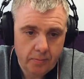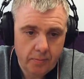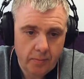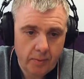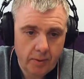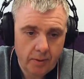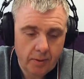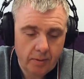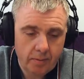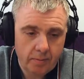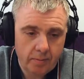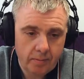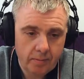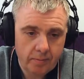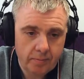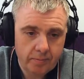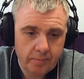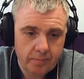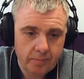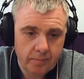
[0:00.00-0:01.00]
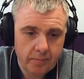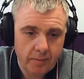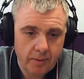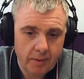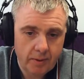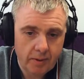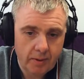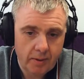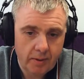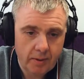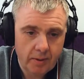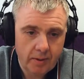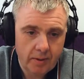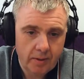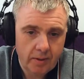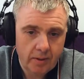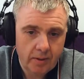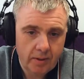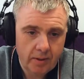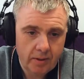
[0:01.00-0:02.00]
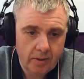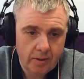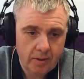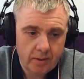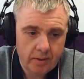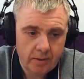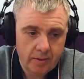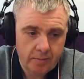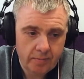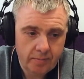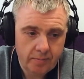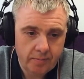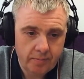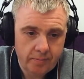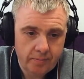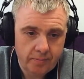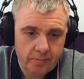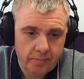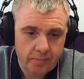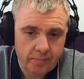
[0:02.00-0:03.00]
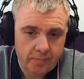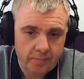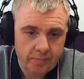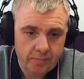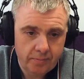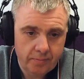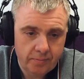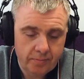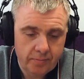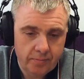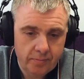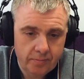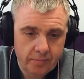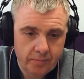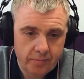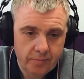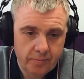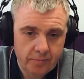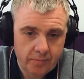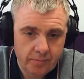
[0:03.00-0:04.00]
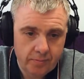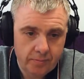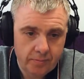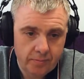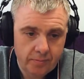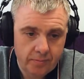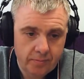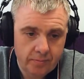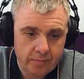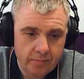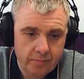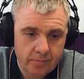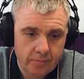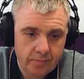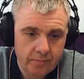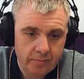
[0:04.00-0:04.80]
No words are spoken by the person on screen.